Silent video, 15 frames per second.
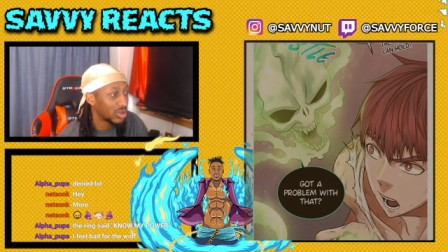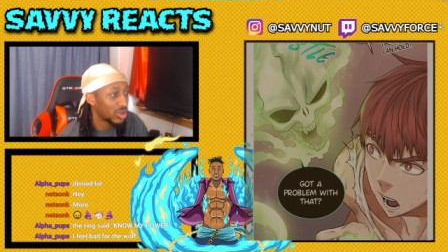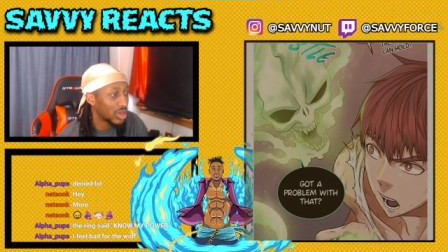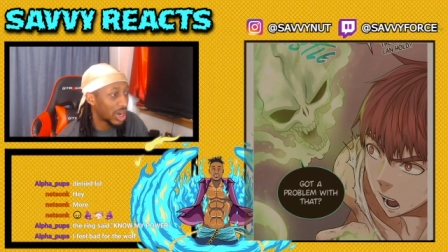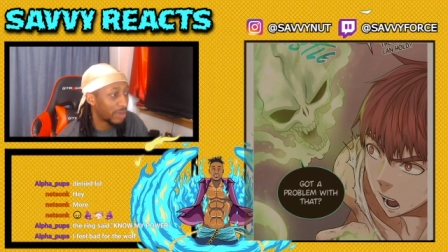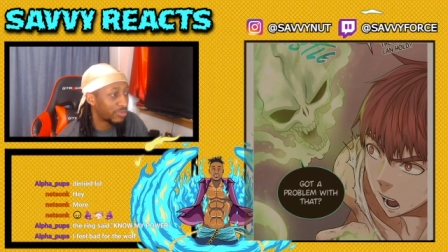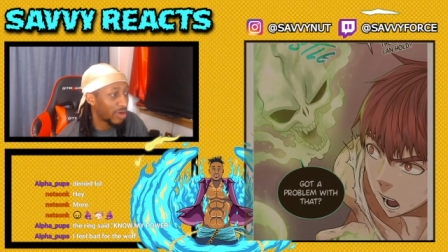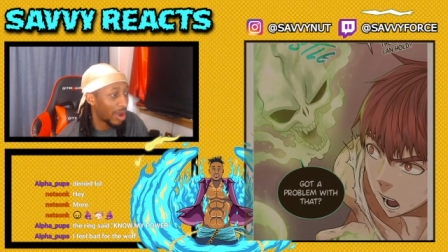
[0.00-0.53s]
You
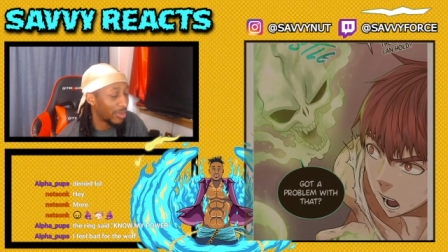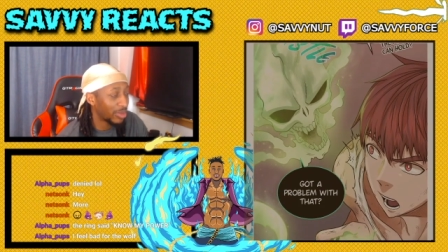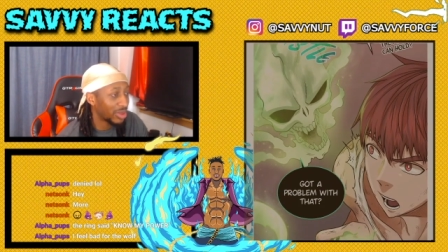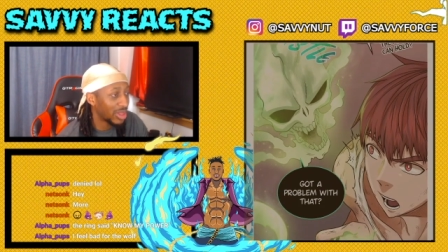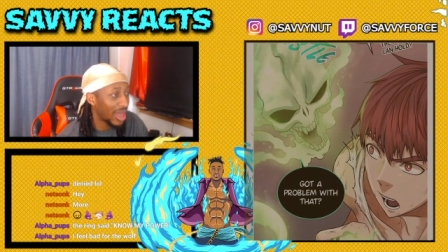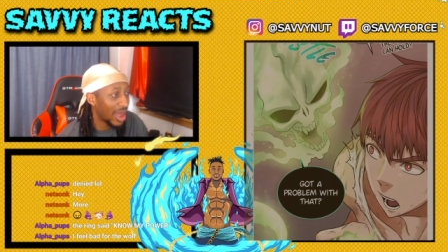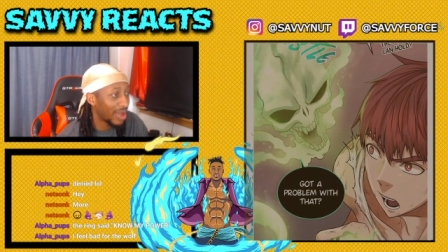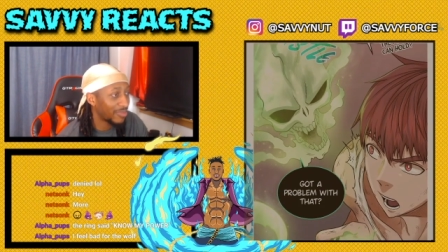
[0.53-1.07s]
got a problem
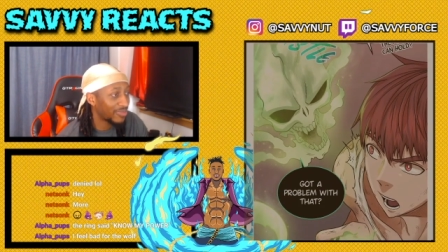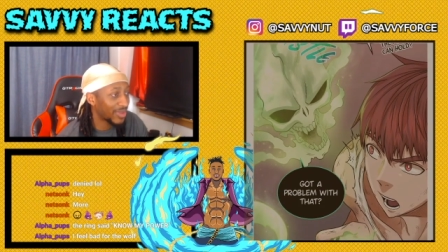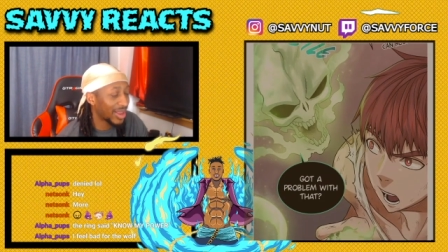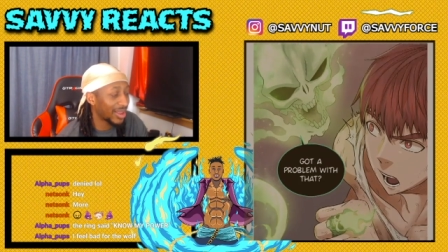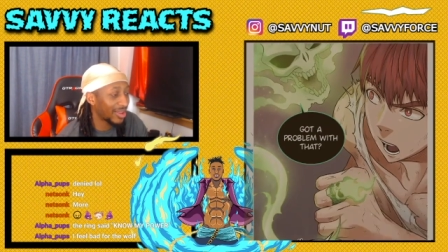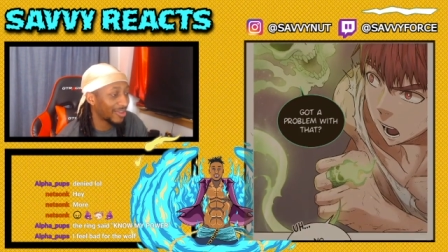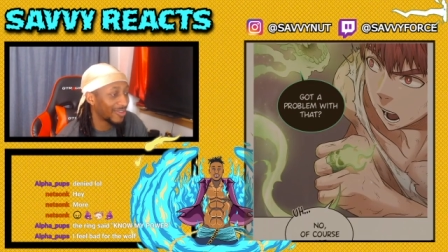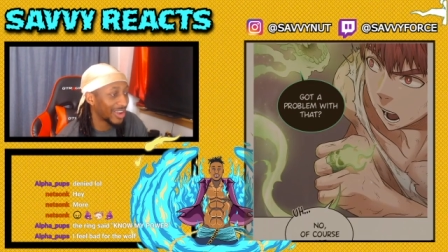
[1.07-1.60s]
with that?
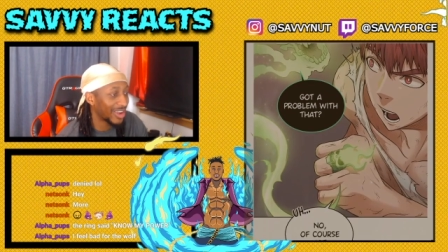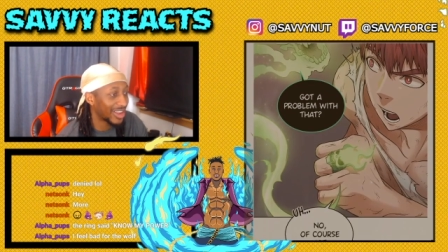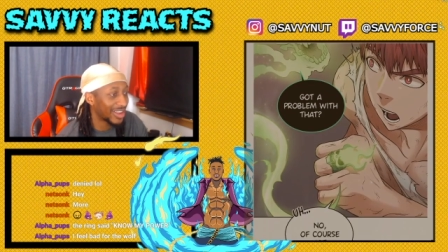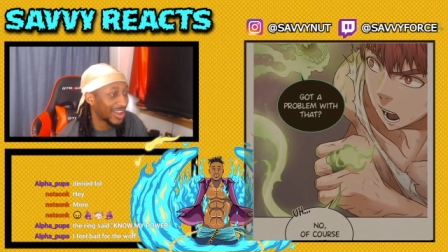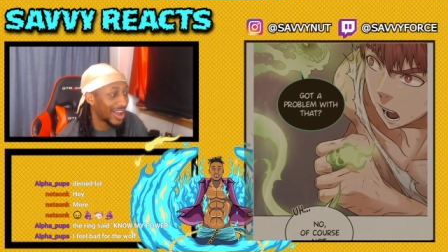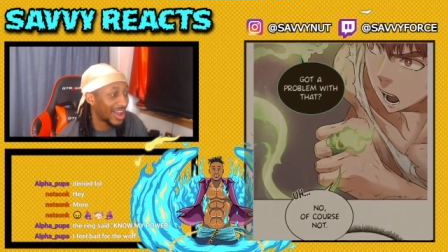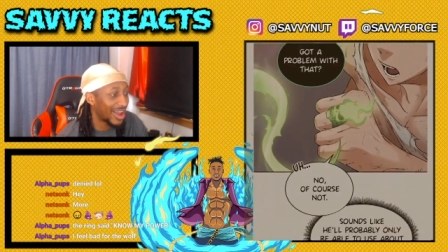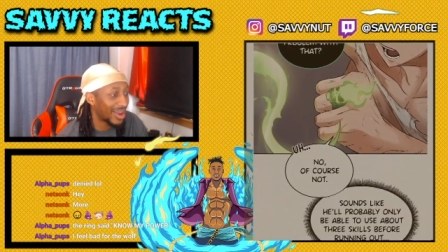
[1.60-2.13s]
Oh my
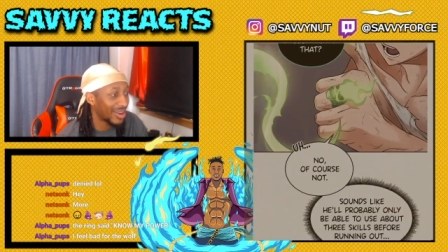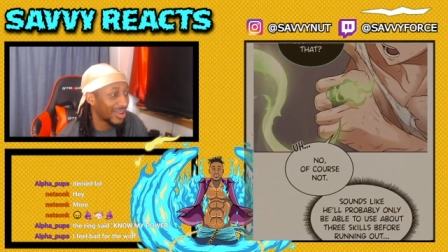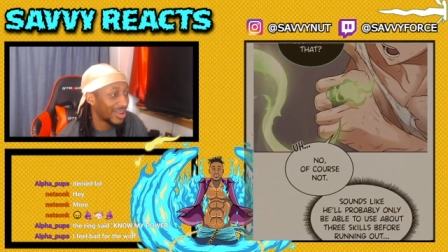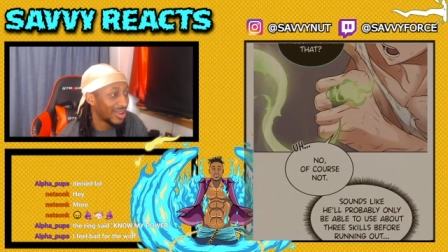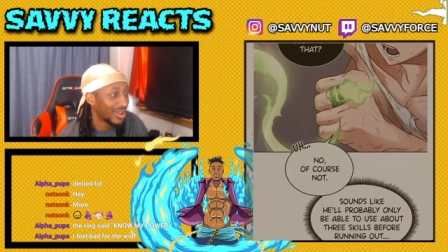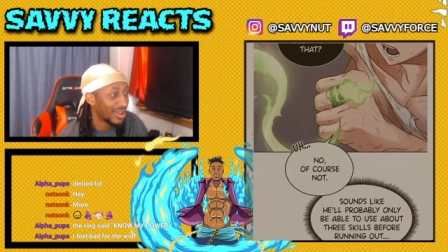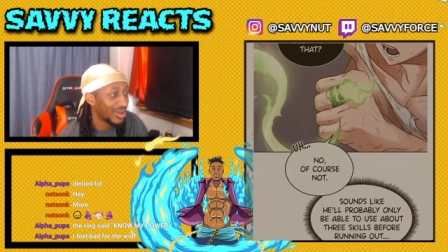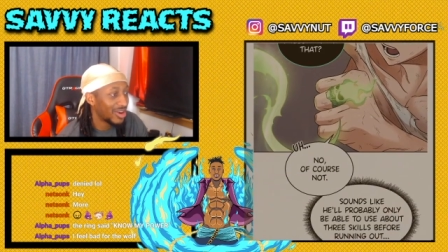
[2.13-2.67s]
god.
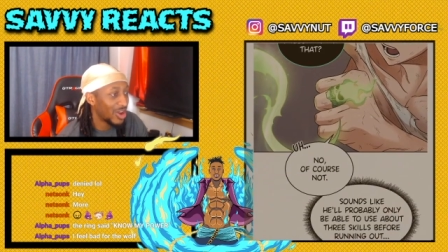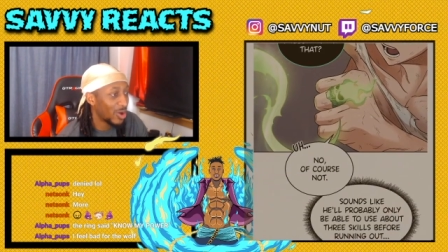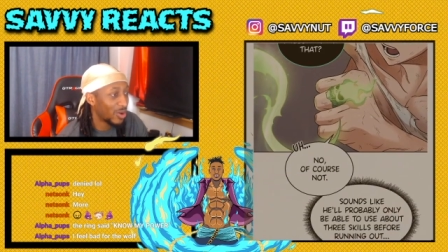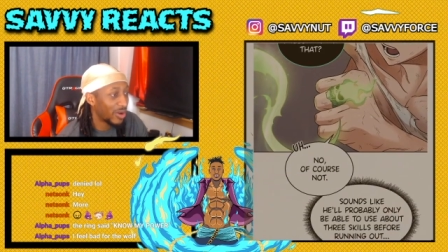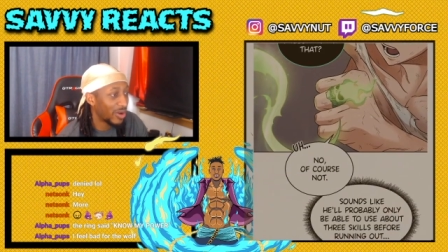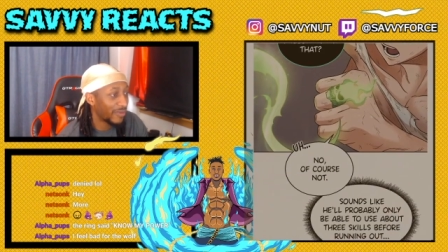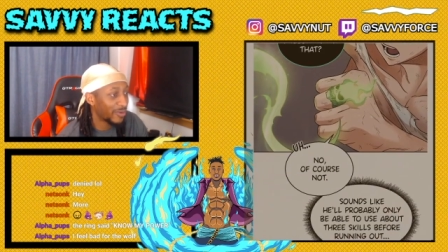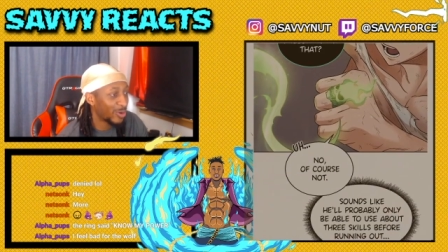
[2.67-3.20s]
No,
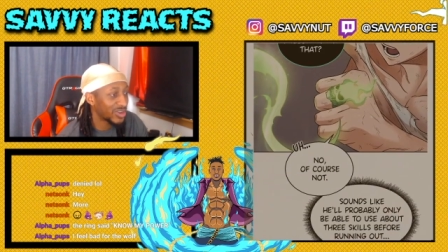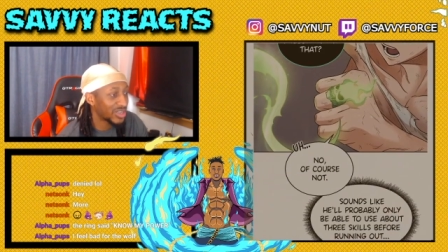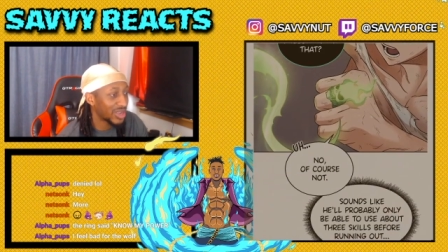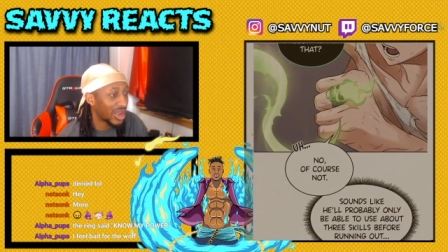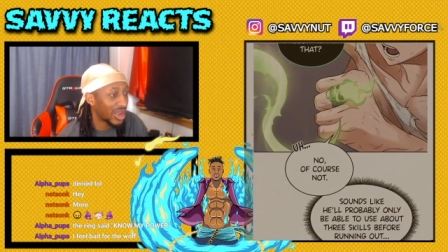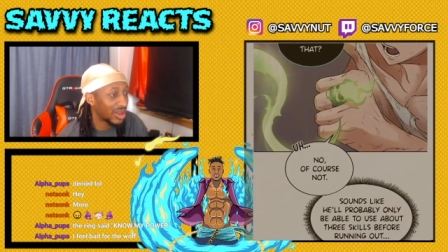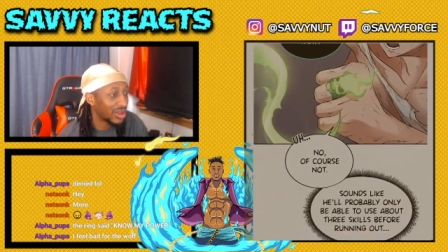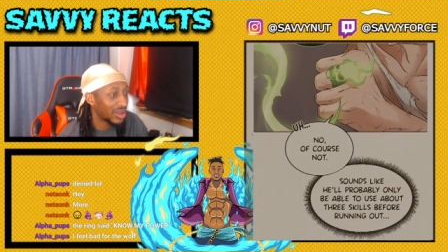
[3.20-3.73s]
of course
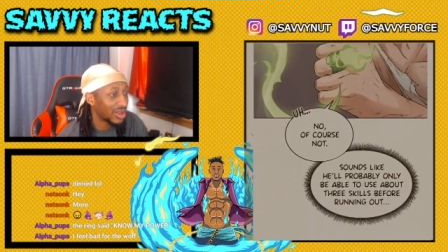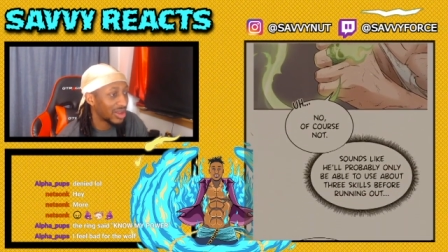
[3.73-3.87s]
not.